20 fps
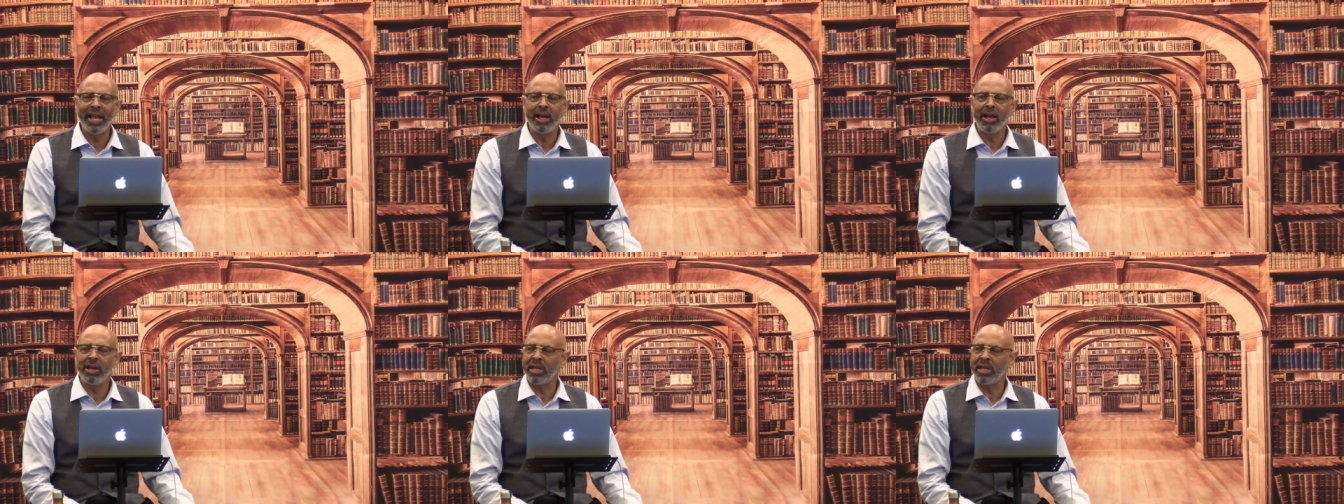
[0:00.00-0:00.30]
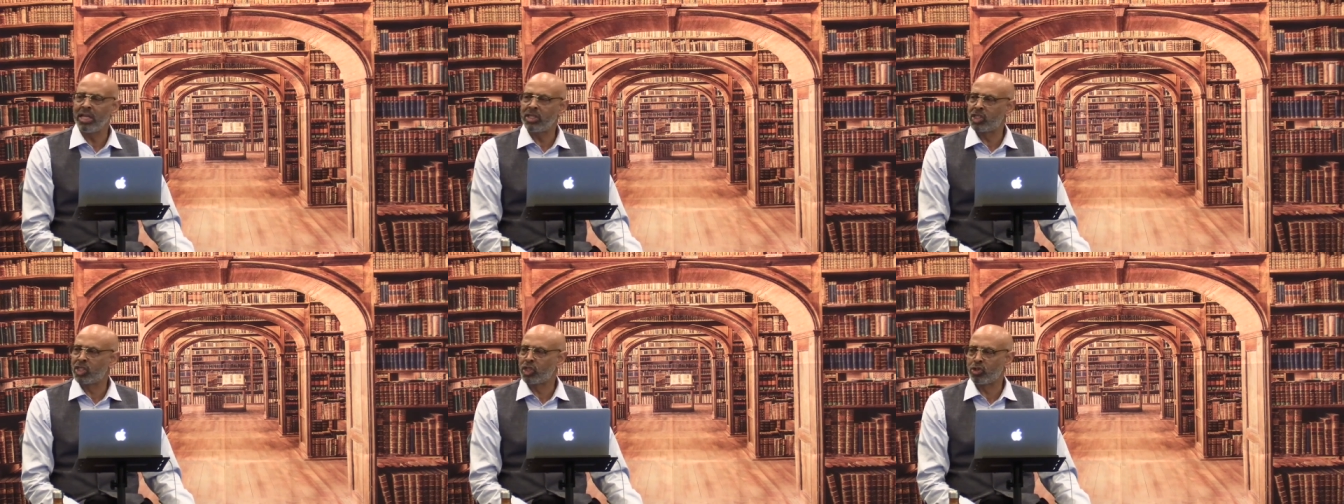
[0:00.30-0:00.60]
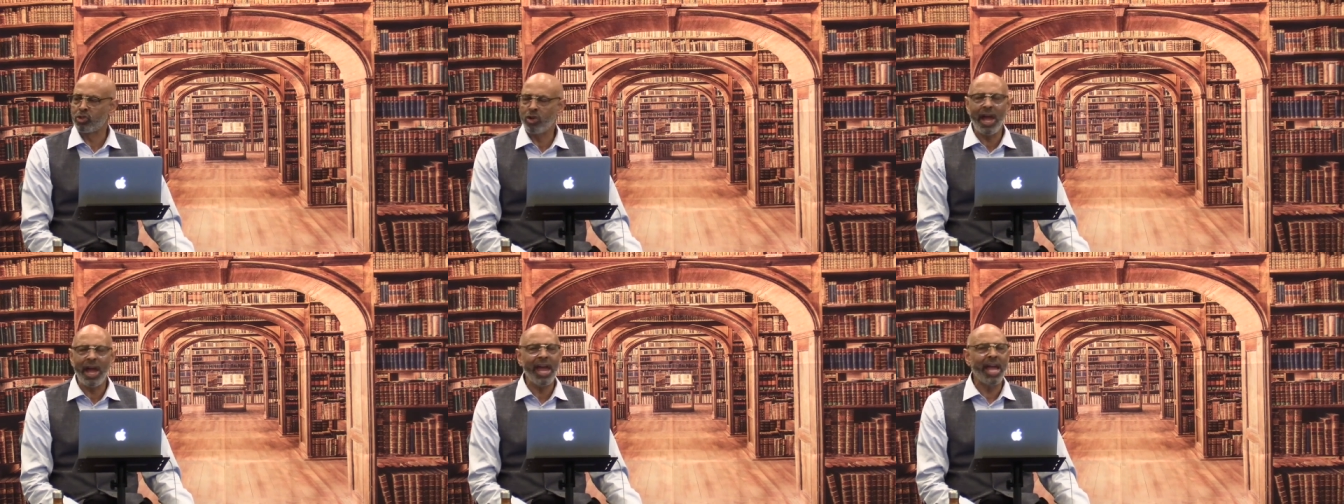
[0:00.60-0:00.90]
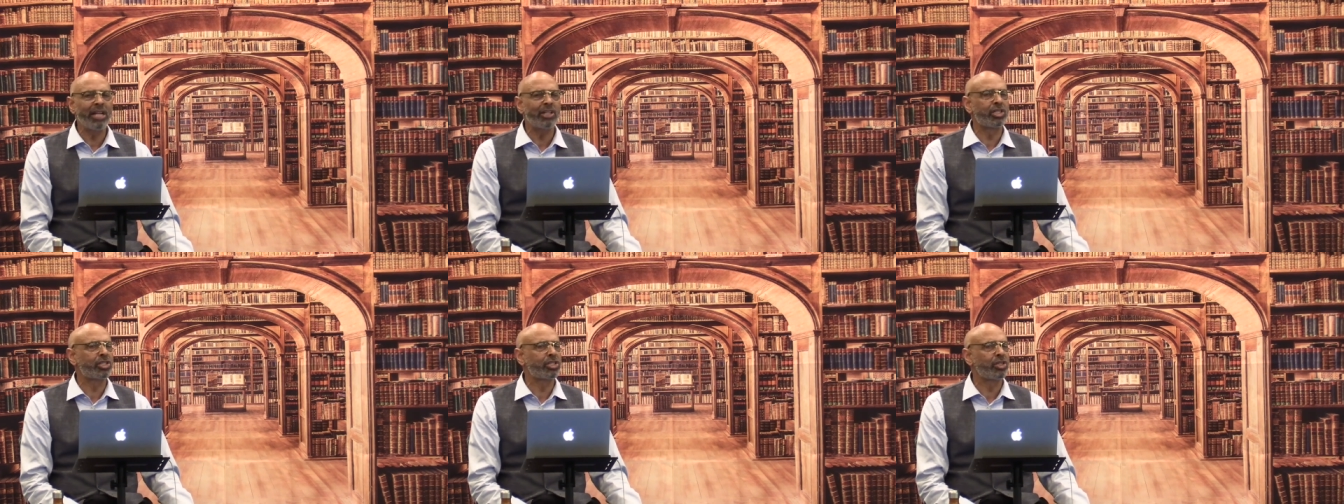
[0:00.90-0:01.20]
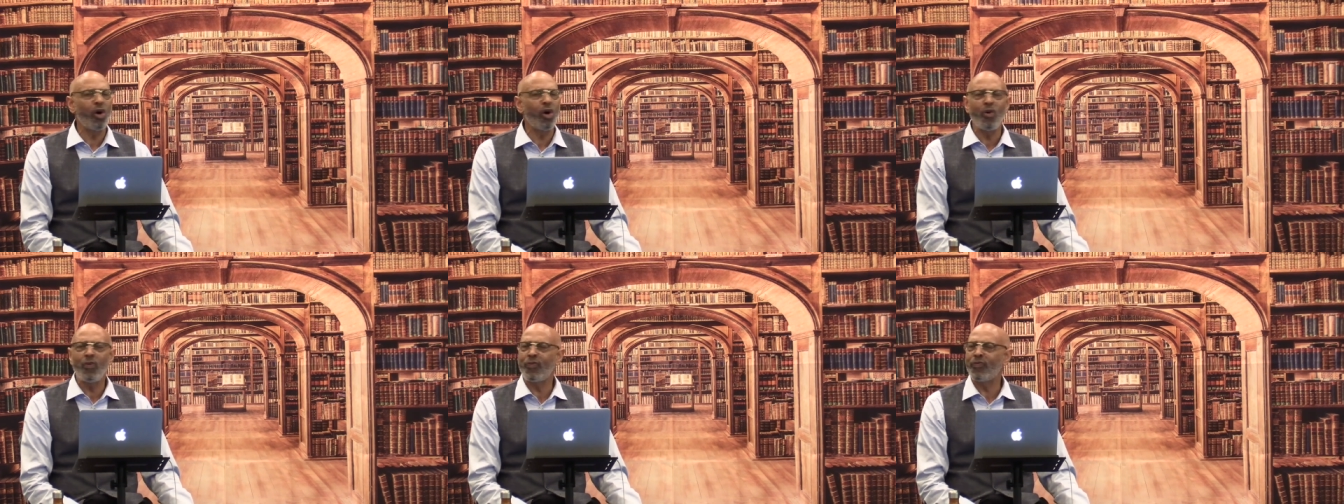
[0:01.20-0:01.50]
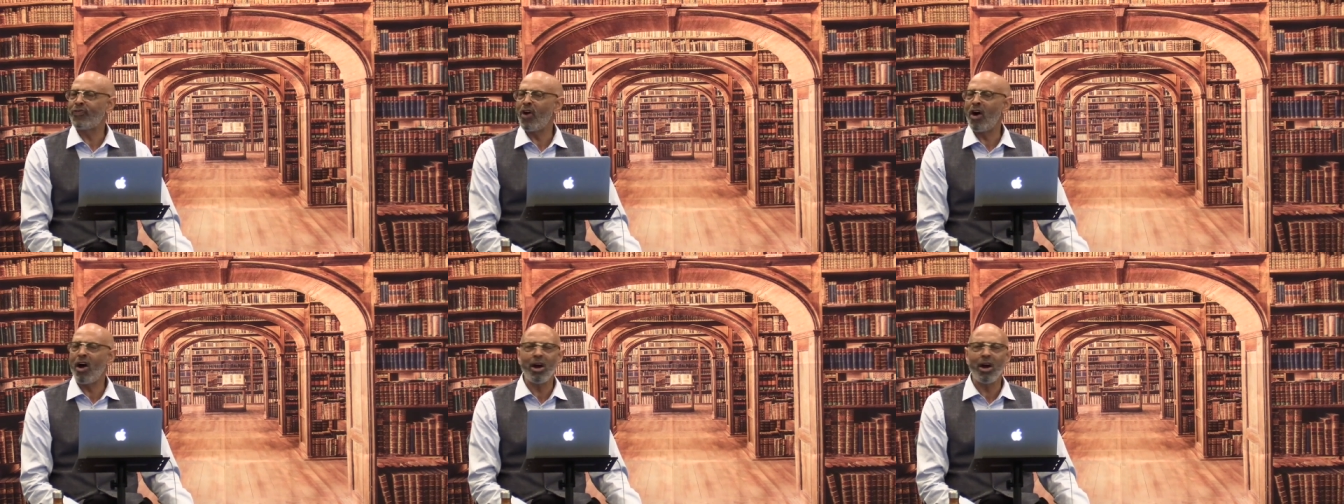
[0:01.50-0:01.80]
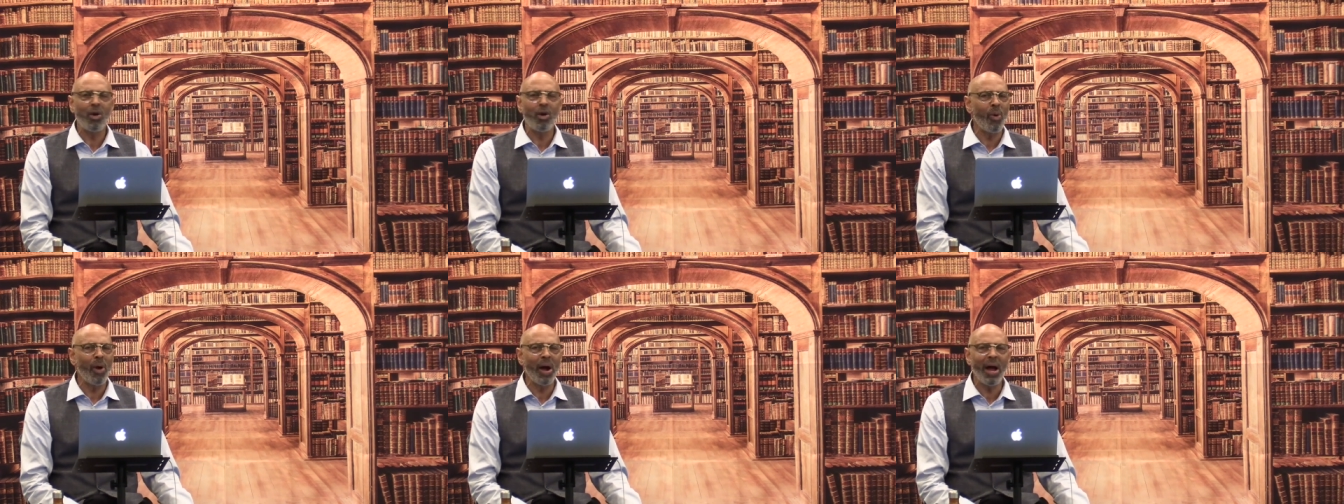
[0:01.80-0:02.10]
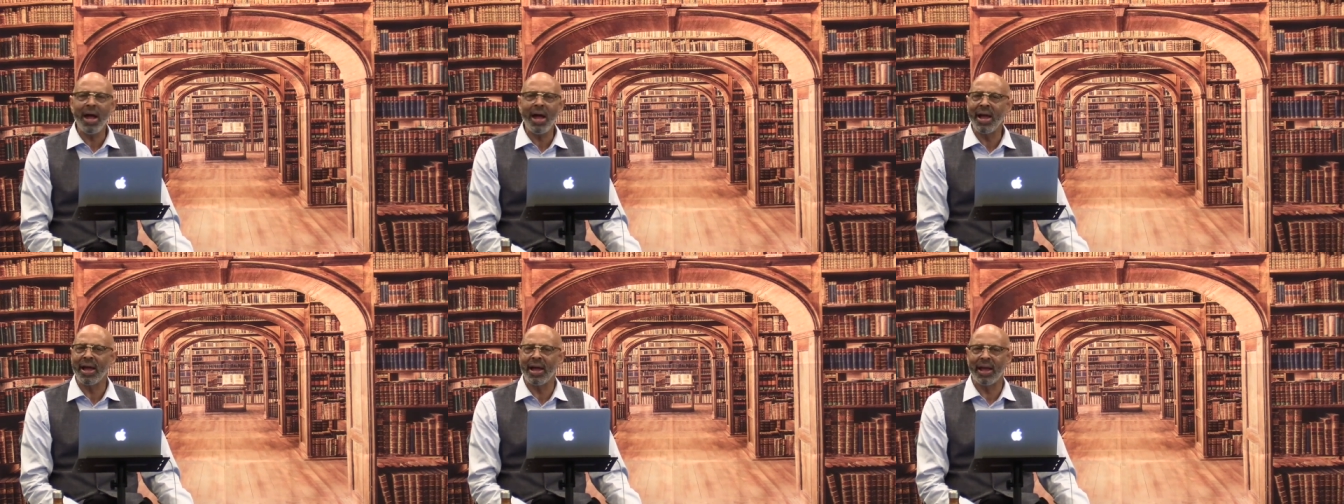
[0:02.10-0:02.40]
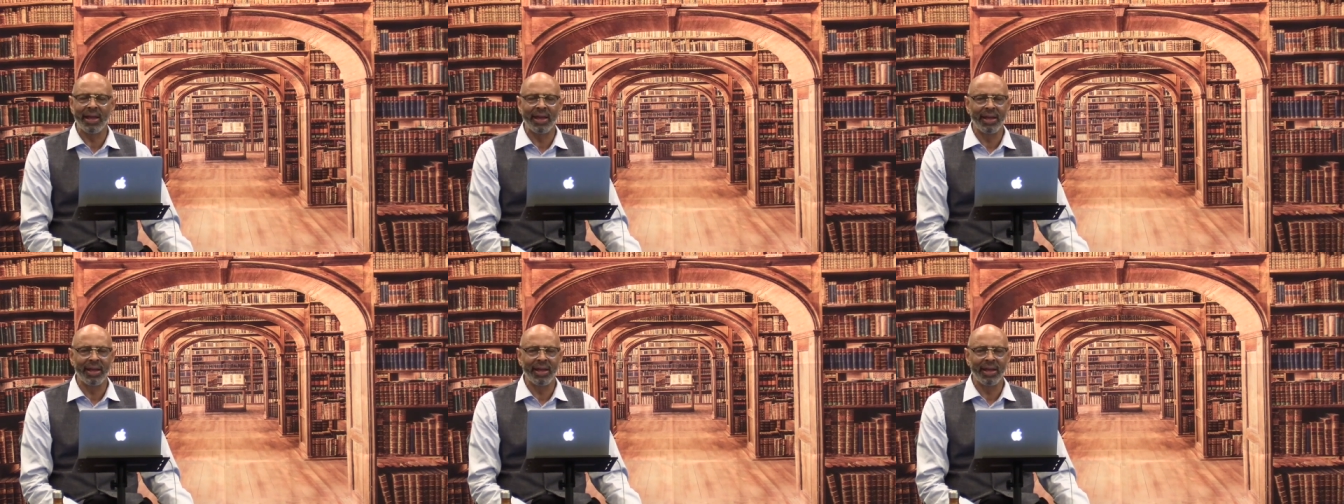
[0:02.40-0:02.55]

and strayed so far away.